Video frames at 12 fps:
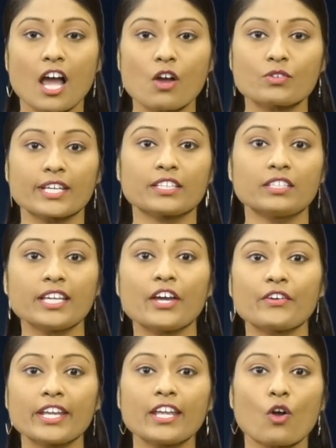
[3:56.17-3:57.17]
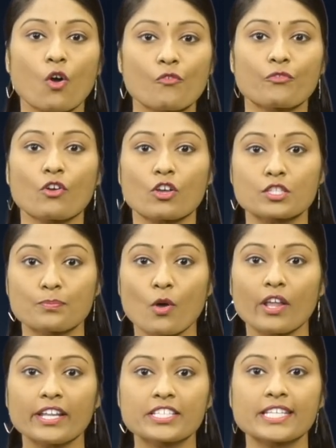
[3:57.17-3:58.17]
out a theory of
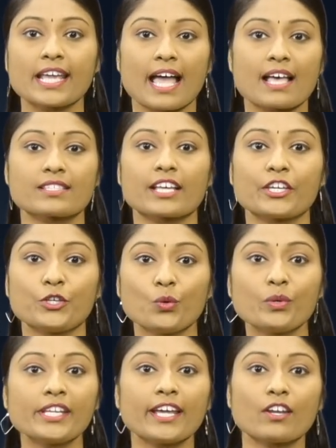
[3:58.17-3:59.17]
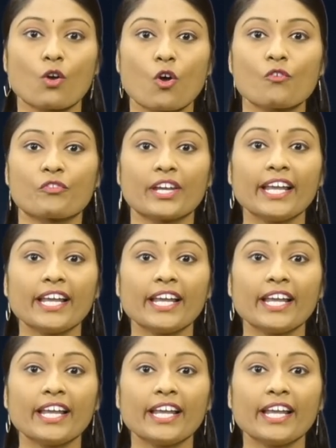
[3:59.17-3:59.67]
cosmology as a union of